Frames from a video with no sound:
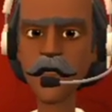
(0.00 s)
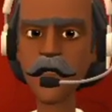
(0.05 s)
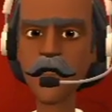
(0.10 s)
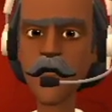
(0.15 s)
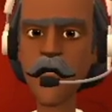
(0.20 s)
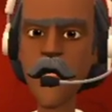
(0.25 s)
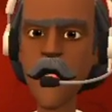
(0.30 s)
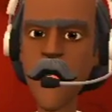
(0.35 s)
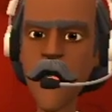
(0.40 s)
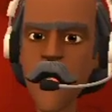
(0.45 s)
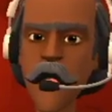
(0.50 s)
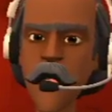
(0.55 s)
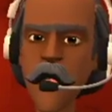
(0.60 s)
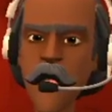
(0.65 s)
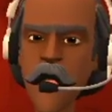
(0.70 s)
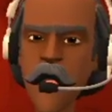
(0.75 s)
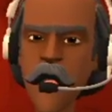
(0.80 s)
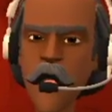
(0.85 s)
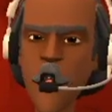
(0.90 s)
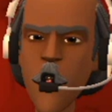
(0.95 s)
This
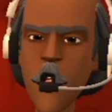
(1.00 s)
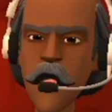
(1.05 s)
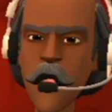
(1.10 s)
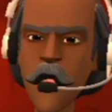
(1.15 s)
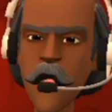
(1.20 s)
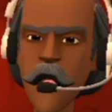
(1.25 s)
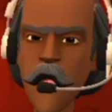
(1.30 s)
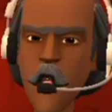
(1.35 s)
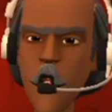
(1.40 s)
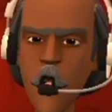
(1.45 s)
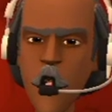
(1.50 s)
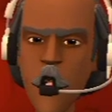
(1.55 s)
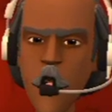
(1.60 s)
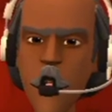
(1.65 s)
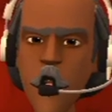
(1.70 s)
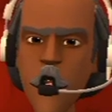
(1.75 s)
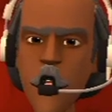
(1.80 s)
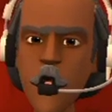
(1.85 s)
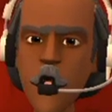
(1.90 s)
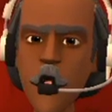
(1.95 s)
is why you
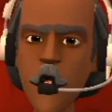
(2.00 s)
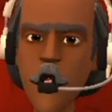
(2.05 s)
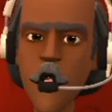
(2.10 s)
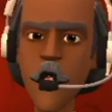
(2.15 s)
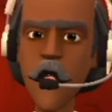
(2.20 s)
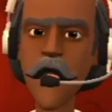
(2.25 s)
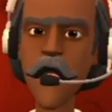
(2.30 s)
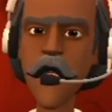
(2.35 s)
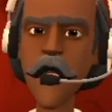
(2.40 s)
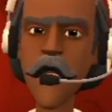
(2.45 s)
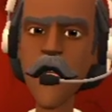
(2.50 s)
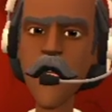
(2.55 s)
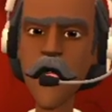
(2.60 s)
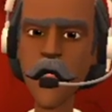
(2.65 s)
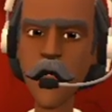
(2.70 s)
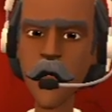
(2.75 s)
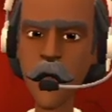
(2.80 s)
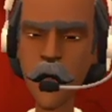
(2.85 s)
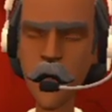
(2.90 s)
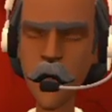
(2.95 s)
got struck.
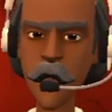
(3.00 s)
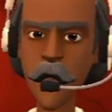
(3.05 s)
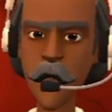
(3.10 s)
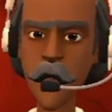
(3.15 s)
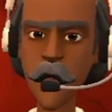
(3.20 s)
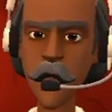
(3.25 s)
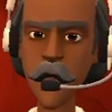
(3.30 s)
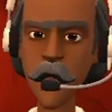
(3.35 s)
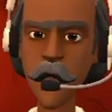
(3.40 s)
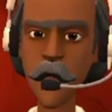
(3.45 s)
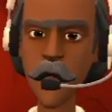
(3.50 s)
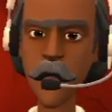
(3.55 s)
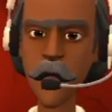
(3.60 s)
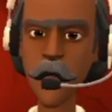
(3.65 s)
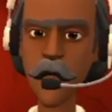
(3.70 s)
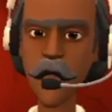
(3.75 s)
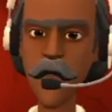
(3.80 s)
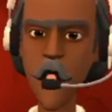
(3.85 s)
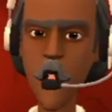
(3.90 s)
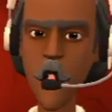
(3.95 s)

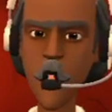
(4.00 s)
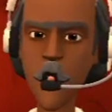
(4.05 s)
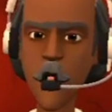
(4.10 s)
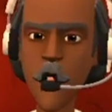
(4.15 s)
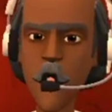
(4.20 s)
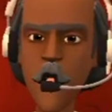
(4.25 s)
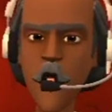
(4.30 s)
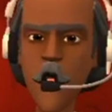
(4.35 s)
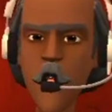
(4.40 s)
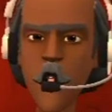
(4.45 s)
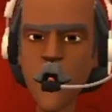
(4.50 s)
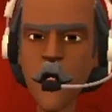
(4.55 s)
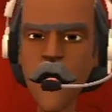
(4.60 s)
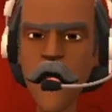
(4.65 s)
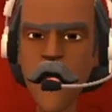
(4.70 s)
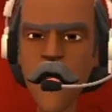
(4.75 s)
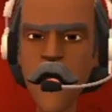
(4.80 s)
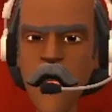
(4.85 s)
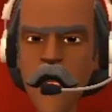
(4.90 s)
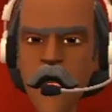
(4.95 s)
For
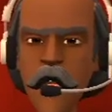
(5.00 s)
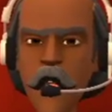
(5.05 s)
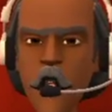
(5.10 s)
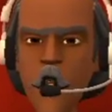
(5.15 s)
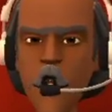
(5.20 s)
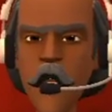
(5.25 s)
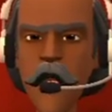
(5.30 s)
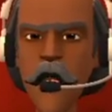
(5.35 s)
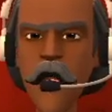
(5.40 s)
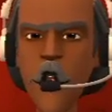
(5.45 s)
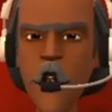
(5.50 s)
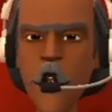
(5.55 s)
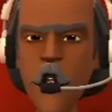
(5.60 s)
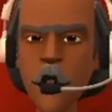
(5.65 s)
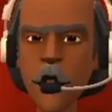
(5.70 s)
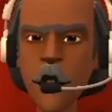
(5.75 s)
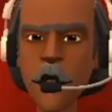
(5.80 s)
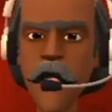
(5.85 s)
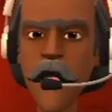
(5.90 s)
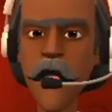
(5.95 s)
snooping through
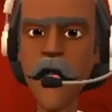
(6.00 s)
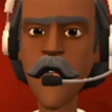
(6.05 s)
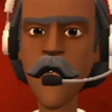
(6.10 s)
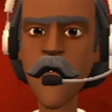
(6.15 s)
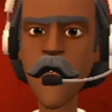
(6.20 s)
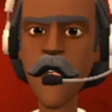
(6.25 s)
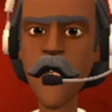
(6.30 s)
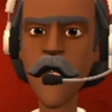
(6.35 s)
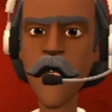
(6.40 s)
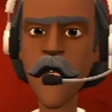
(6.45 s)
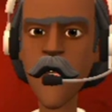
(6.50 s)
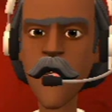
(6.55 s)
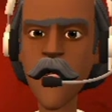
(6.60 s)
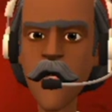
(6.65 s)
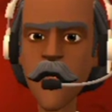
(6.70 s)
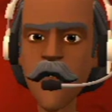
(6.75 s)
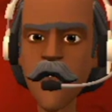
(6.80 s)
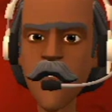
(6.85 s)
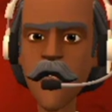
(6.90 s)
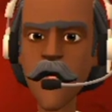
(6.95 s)
your male
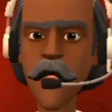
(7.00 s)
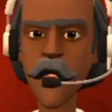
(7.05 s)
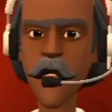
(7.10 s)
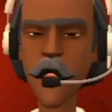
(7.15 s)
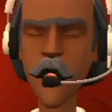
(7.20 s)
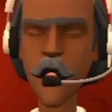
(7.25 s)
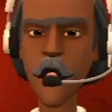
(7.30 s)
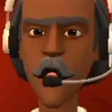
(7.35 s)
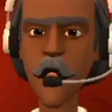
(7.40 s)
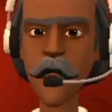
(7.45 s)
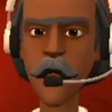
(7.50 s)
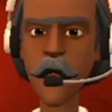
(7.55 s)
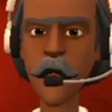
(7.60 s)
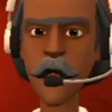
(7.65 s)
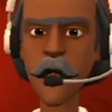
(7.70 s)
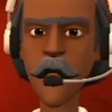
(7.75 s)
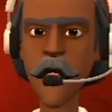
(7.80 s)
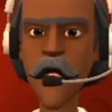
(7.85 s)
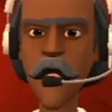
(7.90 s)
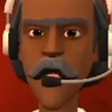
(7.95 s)
friend's phone.
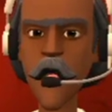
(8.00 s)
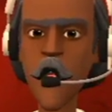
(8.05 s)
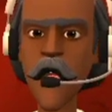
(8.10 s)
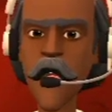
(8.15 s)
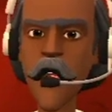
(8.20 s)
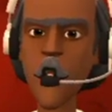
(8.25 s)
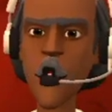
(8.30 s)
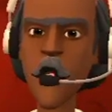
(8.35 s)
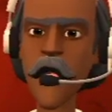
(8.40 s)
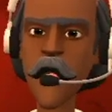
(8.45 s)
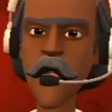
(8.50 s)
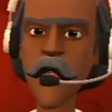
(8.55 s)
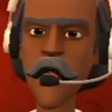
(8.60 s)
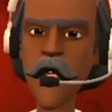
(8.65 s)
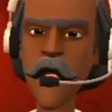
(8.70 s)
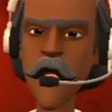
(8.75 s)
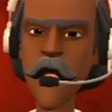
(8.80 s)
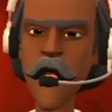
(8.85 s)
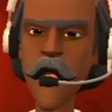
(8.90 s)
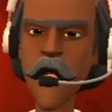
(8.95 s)
He wasn't
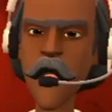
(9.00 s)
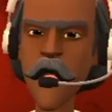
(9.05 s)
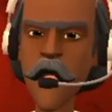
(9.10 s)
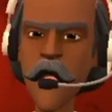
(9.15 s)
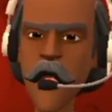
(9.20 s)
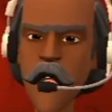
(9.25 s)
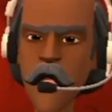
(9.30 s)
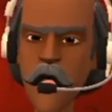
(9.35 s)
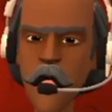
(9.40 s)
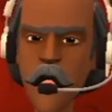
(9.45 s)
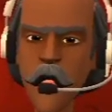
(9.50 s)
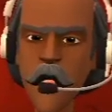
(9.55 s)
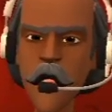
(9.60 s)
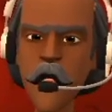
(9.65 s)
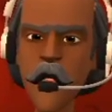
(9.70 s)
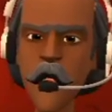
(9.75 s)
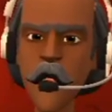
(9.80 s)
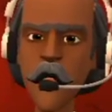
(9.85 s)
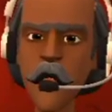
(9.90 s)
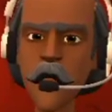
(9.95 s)
feeling
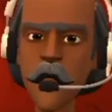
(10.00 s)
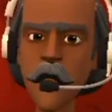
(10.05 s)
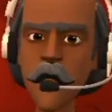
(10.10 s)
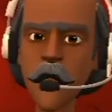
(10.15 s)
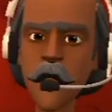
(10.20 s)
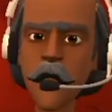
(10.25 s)
that.